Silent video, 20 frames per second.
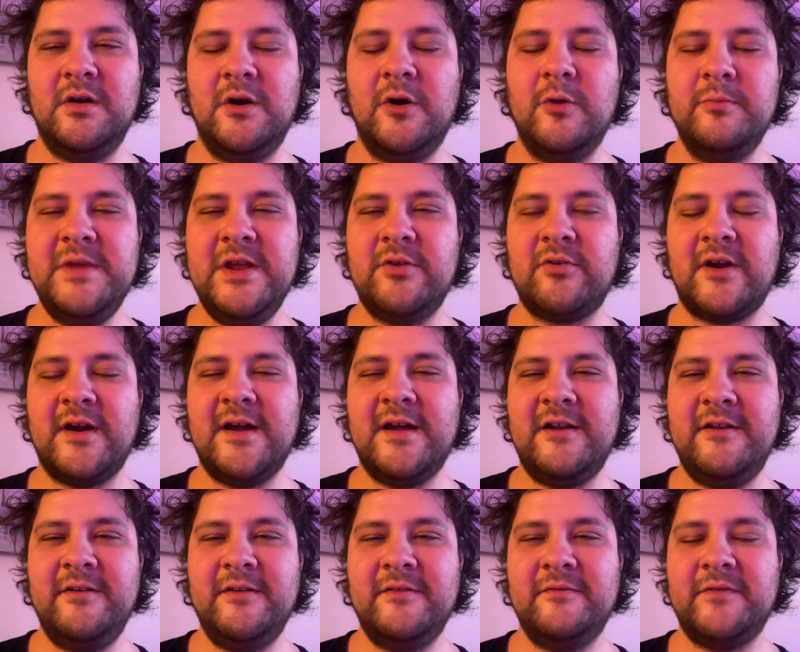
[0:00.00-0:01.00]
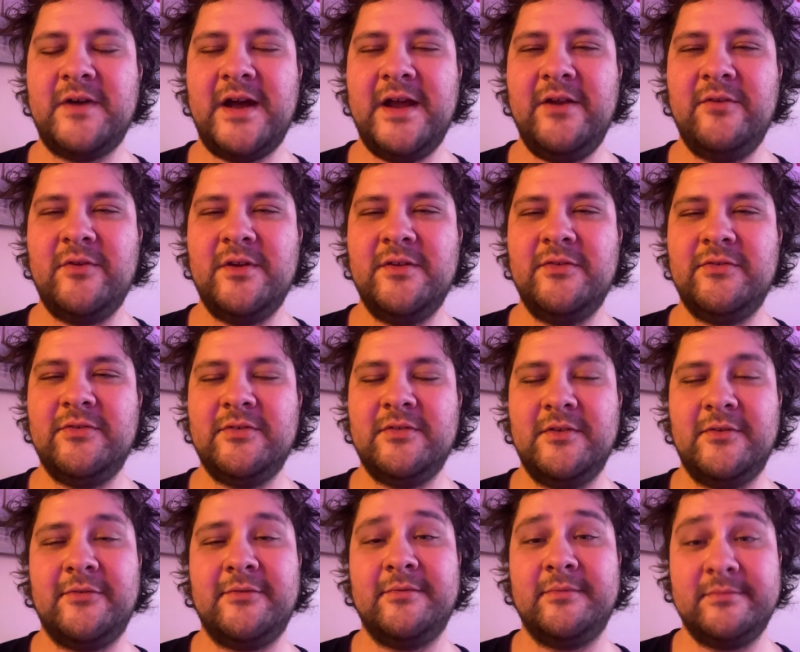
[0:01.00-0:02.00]
Omicron virus,
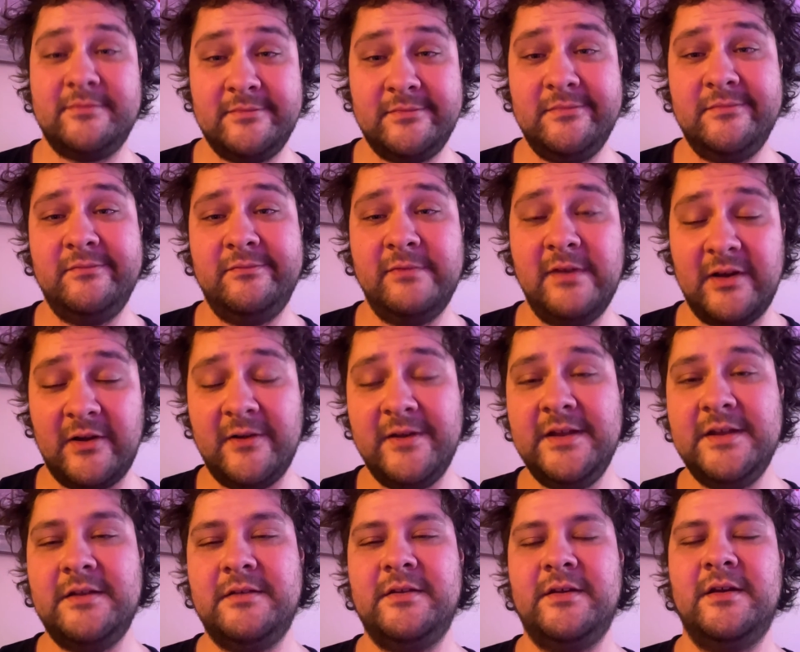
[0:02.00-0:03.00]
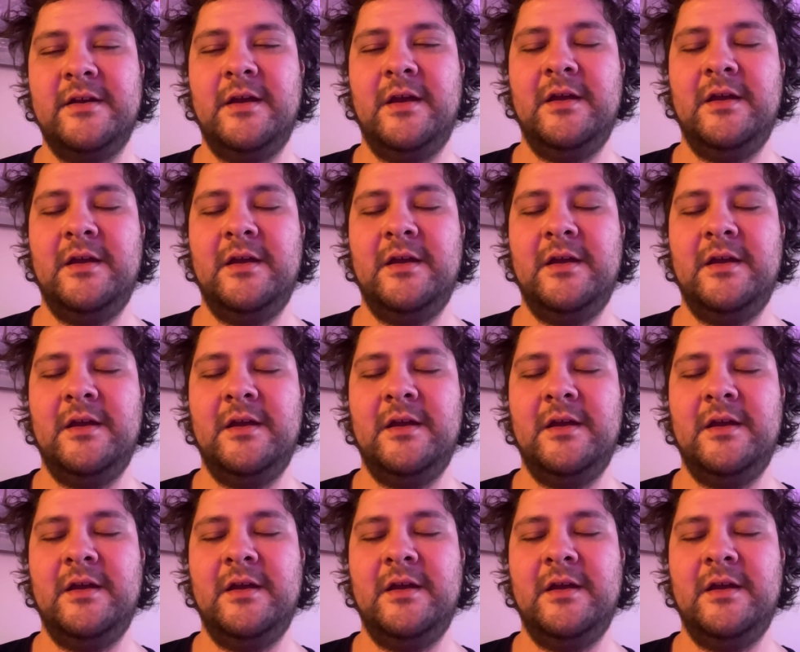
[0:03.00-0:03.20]
this variant